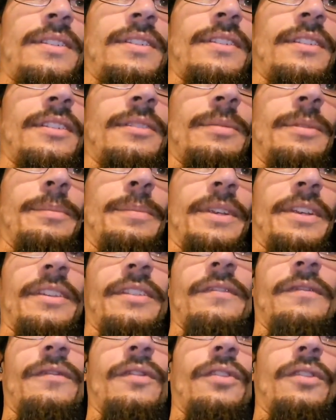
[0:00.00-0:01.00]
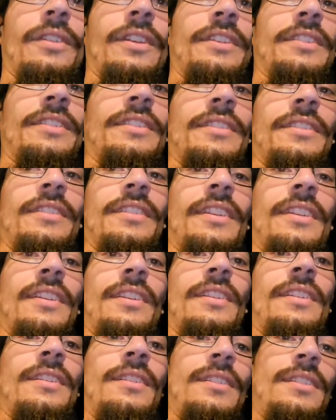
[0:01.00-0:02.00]
It's a little bit bigger than four inches.
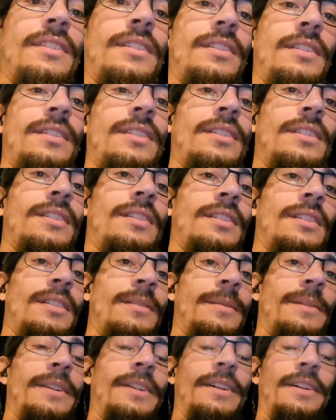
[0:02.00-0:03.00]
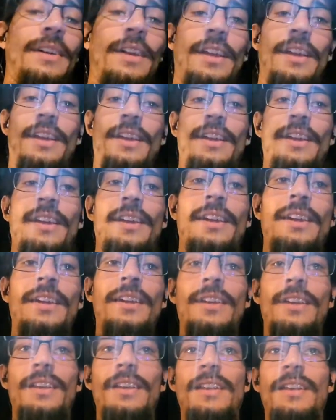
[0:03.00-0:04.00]
But uh,
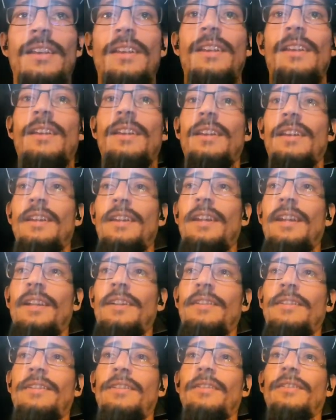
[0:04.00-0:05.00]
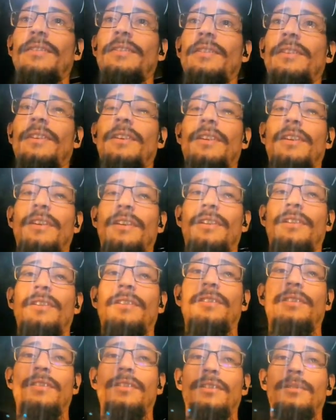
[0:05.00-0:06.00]
yeah, I just used uh,
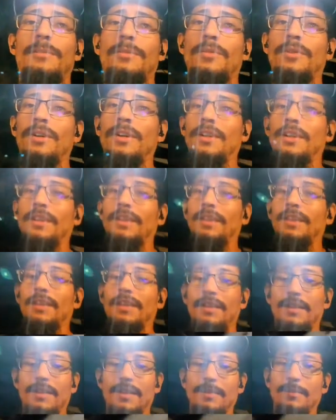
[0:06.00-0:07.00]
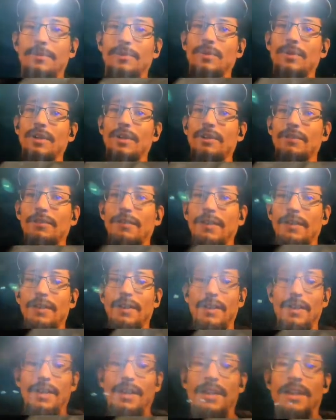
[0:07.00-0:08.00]
just the uh, Milwaukee M12.
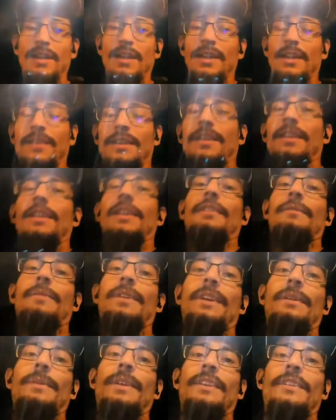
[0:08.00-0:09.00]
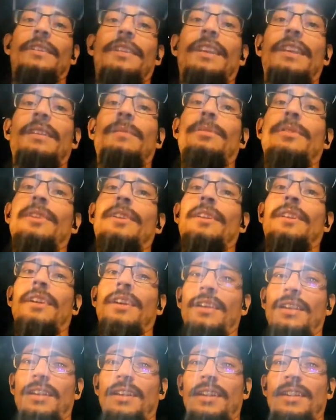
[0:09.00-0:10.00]
Did have my M18, but
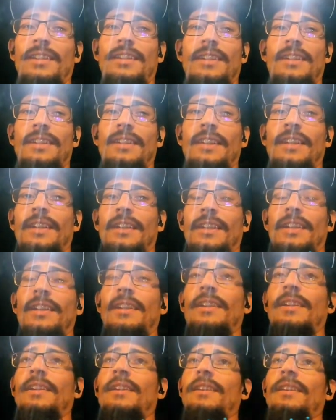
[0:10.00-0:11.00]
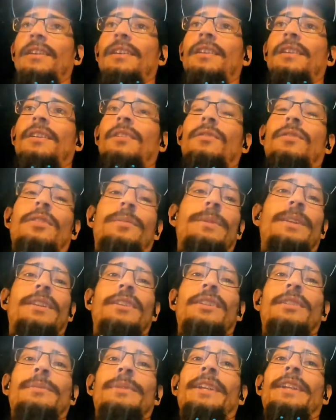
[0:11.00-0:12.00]
I didn't need it. Would have been
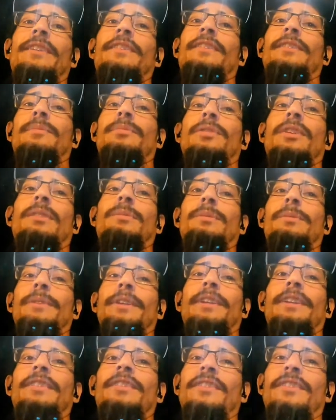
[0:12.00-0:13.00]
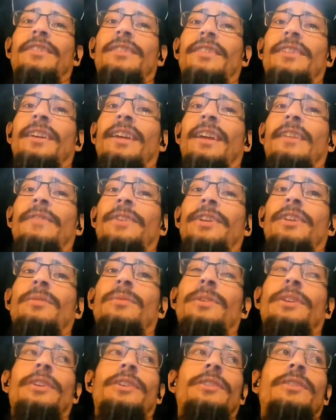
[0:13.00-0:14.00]
a little bit easier probably. It's just heavier
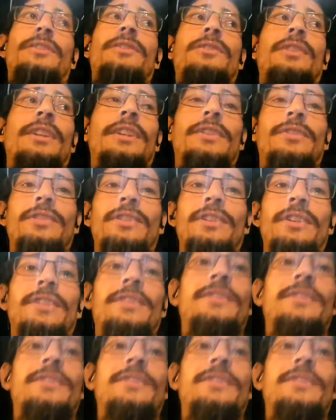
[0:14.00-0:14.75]
when you're trying to drill